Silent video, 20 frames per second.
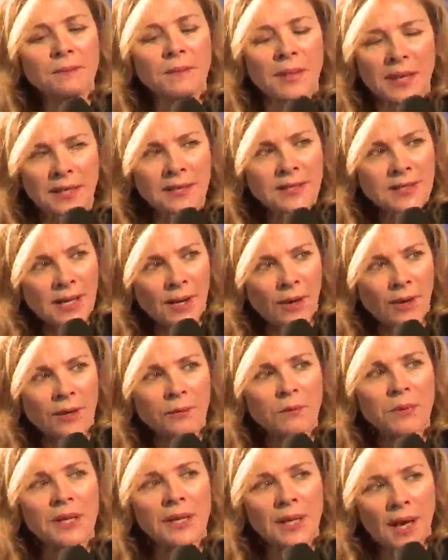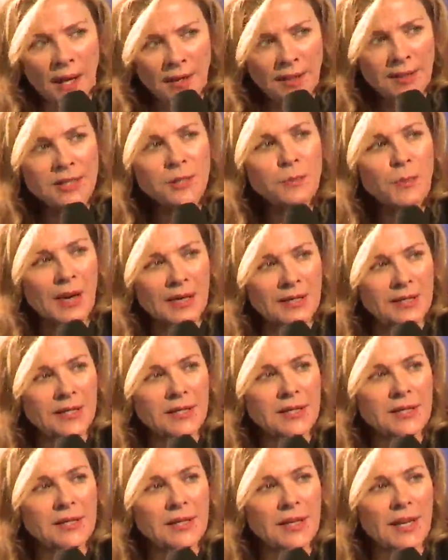being daring, being
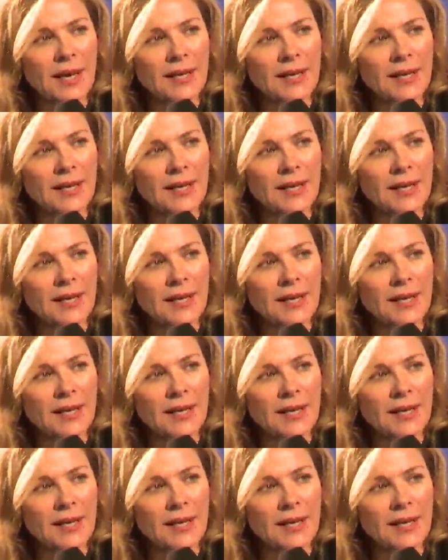unexpected,